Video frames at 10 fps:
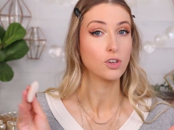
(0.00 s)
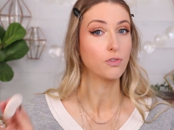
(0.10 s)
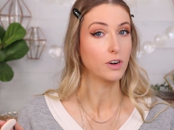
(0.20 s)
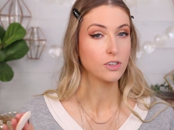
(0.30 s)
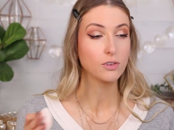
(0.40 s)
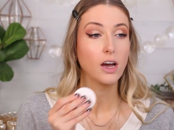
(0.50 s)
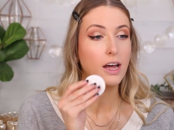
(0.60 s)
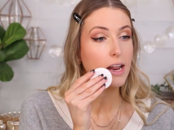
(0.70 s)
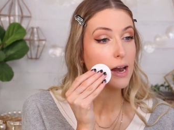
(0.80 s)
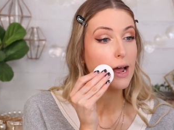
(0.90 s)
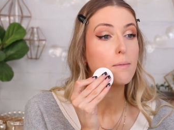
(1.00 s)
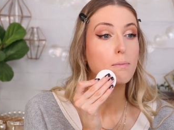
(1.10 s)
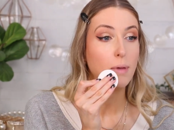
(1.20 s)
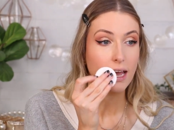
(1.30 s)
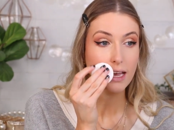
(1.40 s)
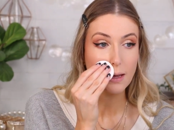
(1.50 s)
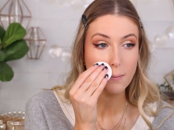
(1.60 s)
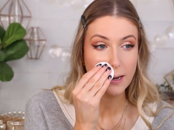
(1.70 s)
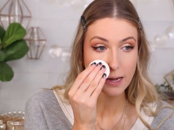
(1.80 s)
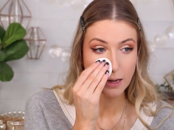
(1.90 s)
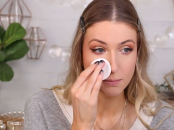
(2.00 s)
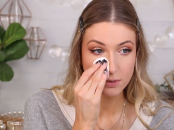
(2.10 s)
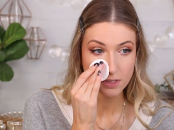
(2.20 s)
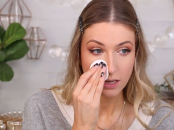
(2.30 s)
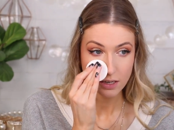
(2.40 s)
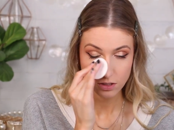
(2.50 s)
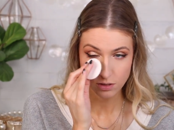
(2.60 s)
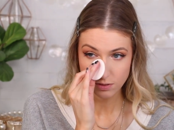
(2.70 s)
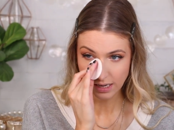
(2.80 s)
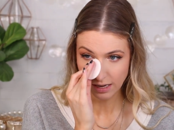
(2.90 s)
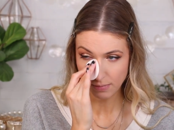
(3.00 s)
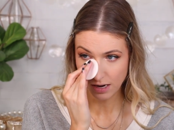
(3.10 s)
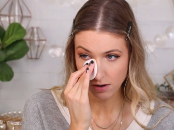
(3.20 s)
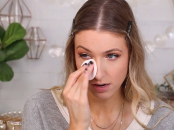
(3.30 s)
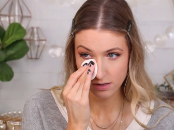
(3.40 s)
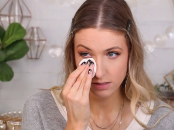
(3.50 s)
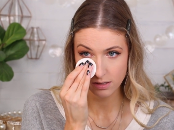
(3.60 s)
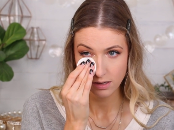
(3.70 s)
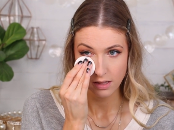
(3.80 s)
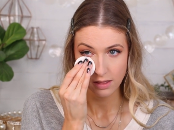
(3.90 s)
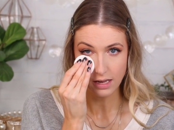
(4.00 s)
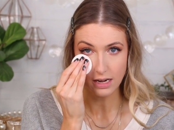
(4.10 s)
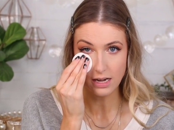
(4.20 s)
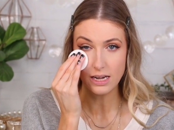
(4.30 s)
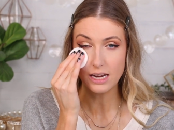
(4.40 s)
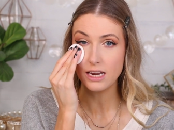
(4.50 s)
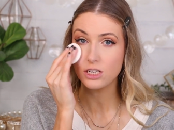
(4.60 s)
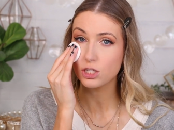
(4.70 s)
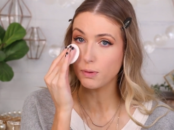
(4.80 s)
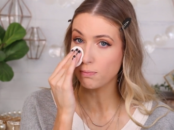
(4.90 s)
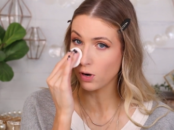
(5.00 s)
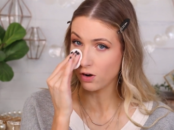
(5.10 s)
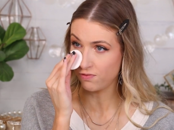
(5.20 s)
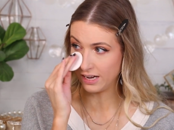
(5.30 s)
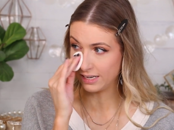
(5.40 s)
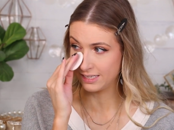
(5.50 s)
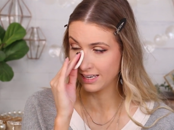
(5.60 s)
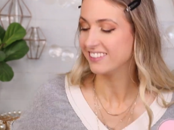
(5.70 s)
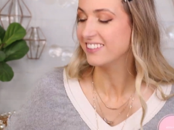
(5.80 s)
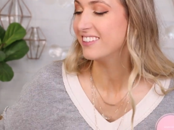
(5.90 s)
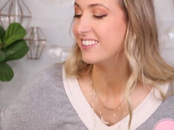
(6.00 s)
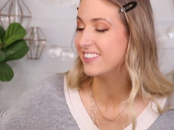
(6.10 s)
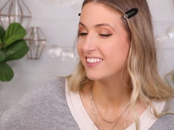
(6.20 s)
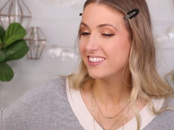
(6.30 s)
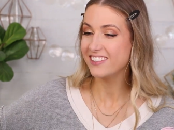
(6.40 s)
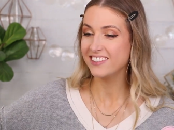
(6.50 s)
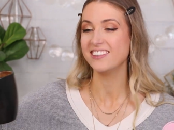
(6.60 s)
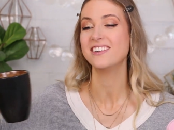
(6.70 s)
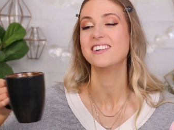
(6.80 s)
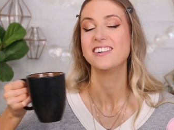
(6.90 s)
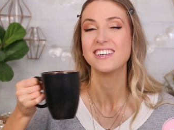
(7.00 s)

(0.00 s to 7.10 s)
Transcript: So far so good, and I am picky when it comes to setting powders. They need to be perfect. Ooh,